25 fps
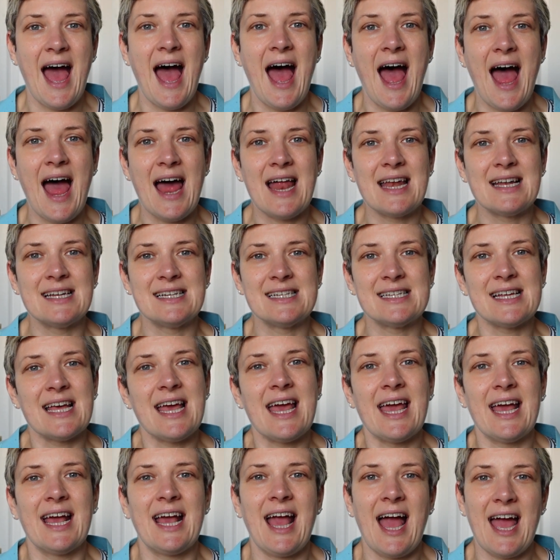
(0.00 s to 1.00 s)
and
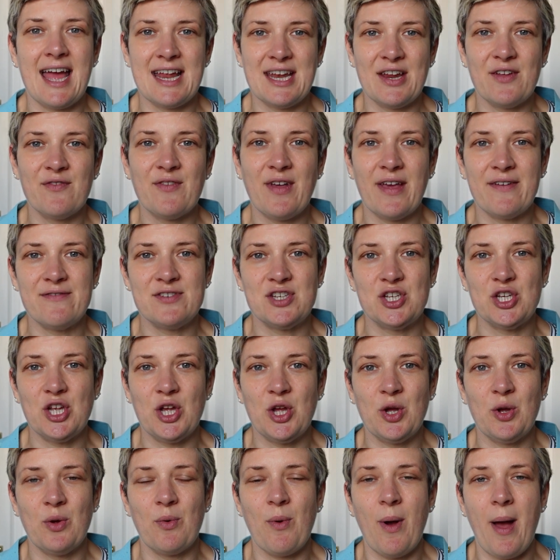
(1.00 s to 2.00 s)
it kind of gives
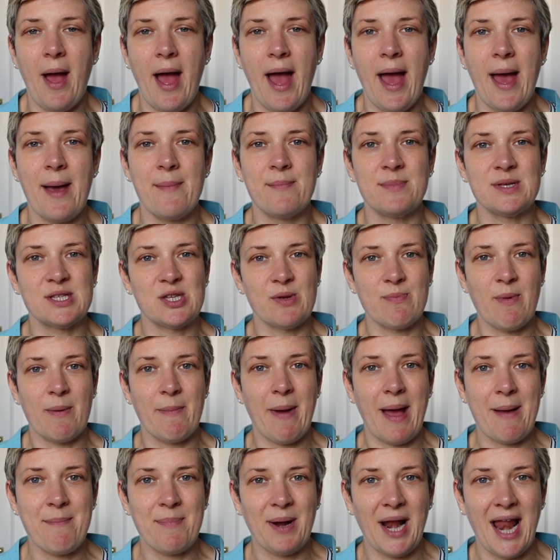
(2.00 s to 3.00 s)
you some of
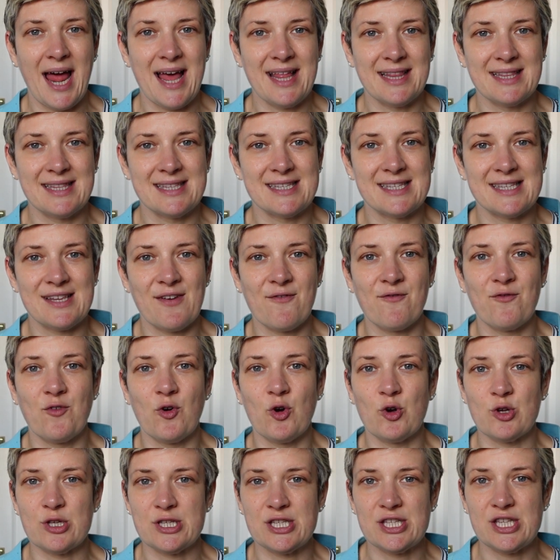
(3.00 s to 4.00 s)
my plans
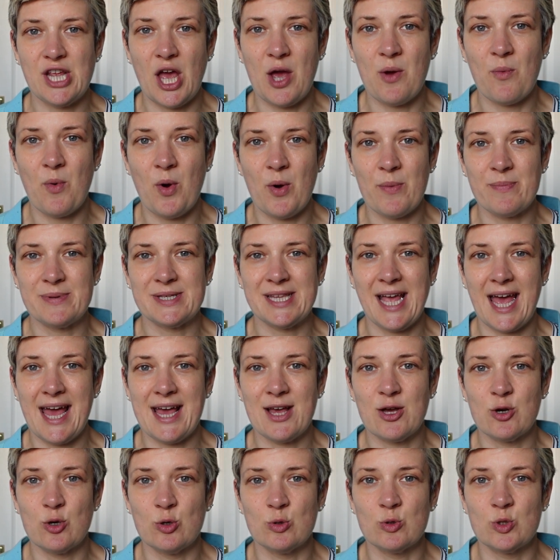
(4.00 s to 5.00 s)
for
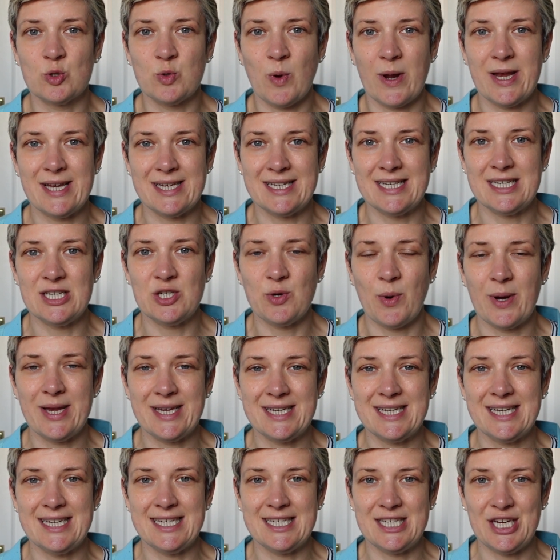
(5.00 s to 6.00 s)

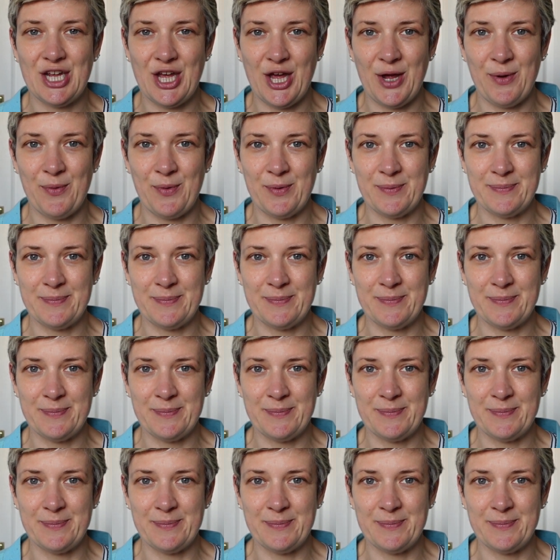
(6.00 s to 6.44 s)
SewUpcycle22.